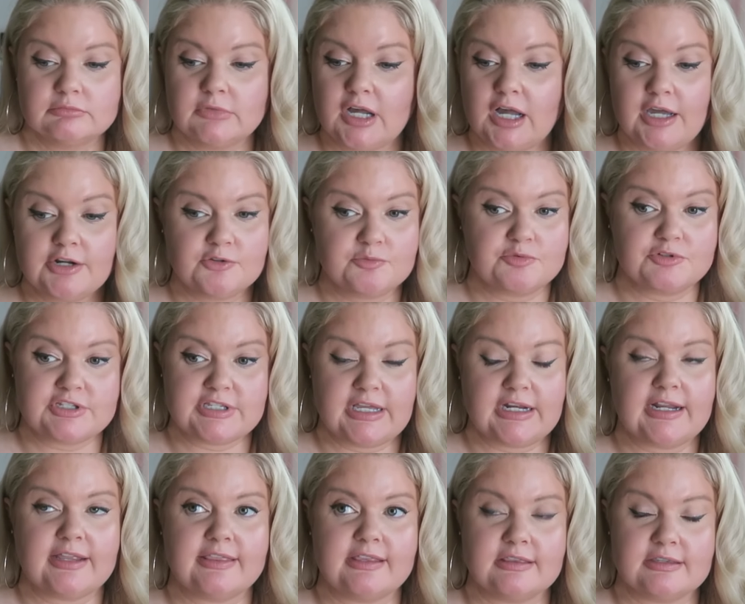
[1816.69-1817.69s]

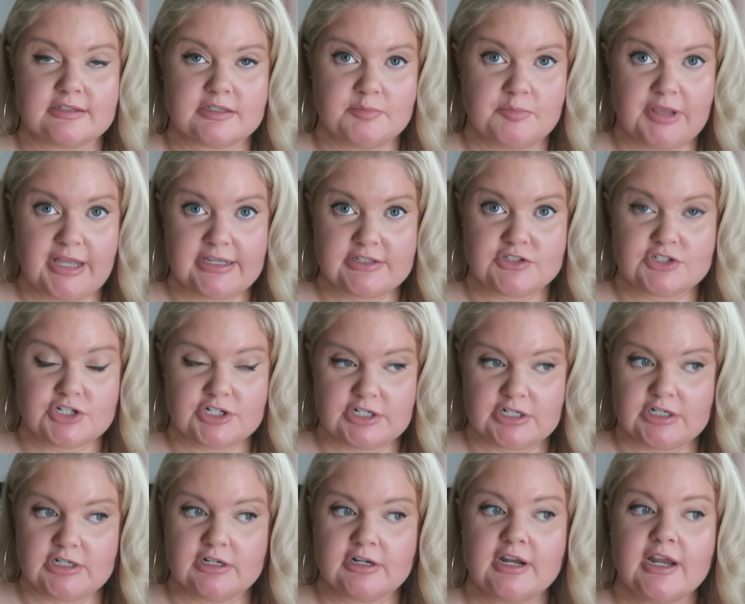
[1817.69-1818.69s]
100%, I think this applies to
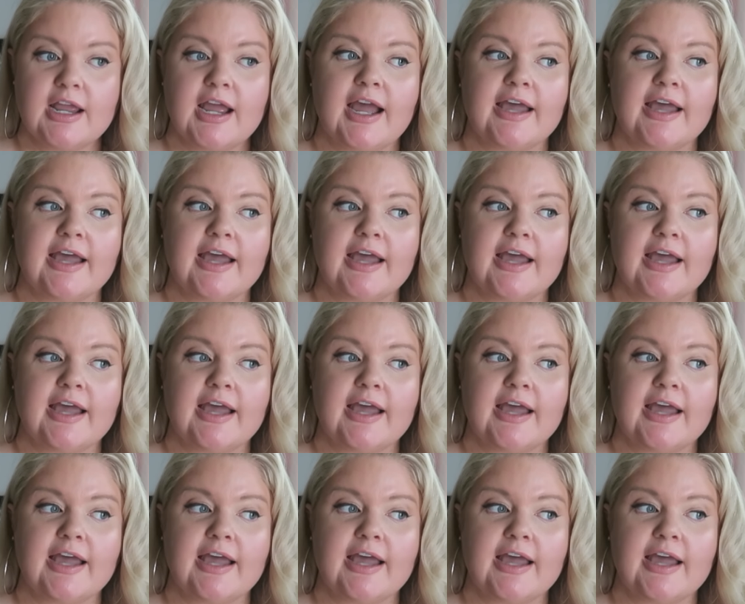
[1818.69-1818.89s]
her.